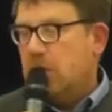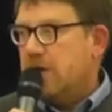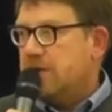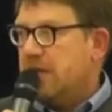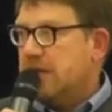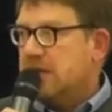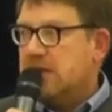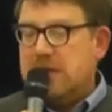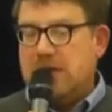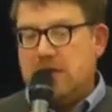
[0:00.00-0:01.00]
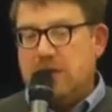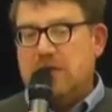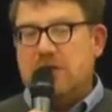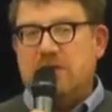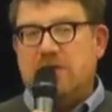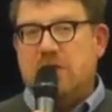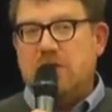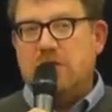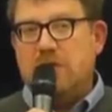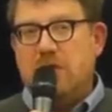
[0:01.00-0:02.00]
lawyers basically said, look, this is far
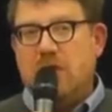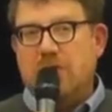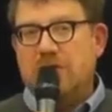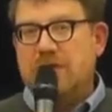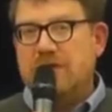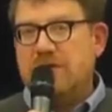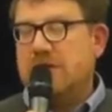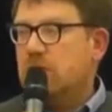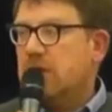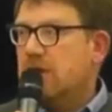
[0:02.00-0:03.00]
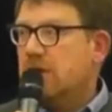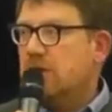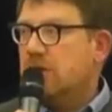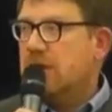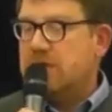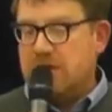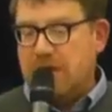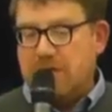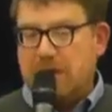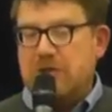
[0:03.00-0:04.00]
too hot and sensitive, we can't do it, so
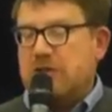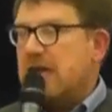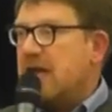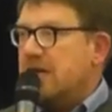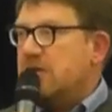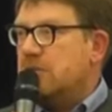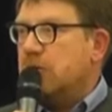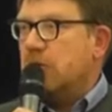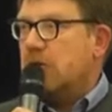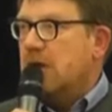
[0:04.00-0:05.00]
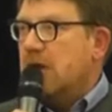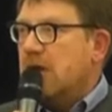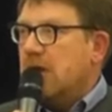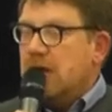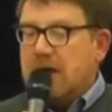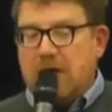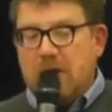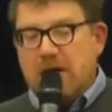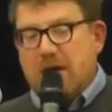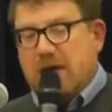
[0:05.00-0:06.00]
they published it as a book.
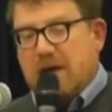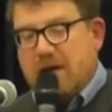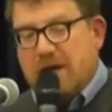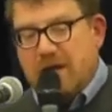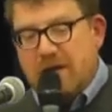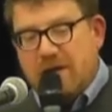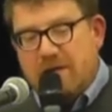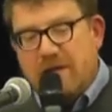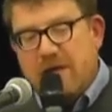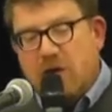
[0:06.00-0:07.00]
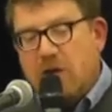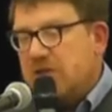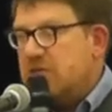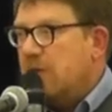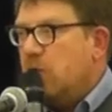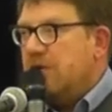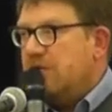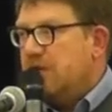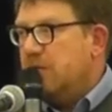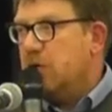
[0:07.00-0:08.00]
Now, their lawyers then went
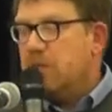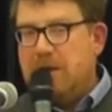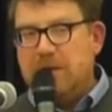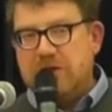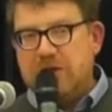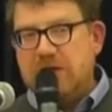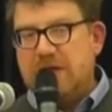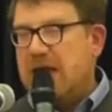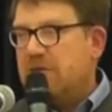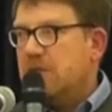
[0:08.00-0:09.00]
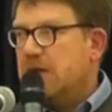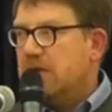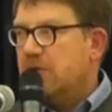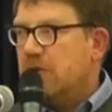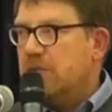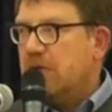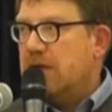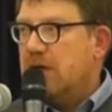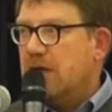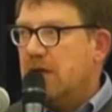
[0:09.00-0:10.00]
for the book publishers, and they haven't been able
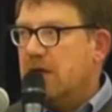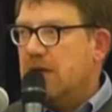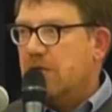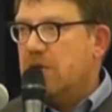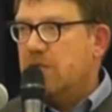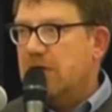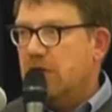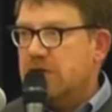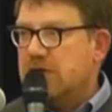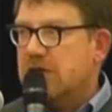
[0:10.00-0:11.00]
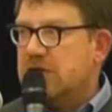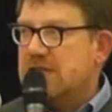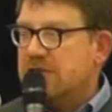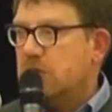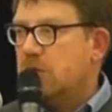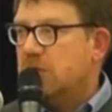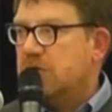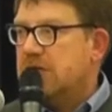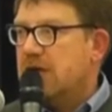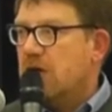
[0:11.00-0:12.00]
to get a reprint of it, so it's a difficult
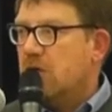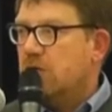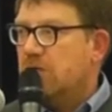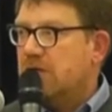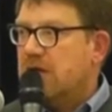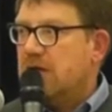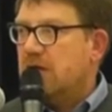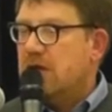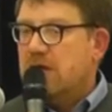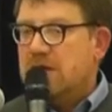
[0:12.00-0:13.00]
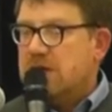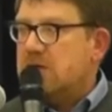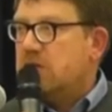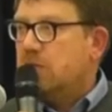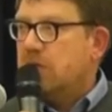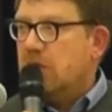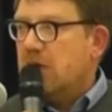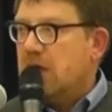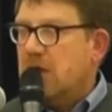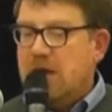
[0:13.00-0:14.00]
book to get hold of. Now, this is the
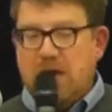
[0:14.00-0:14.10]
book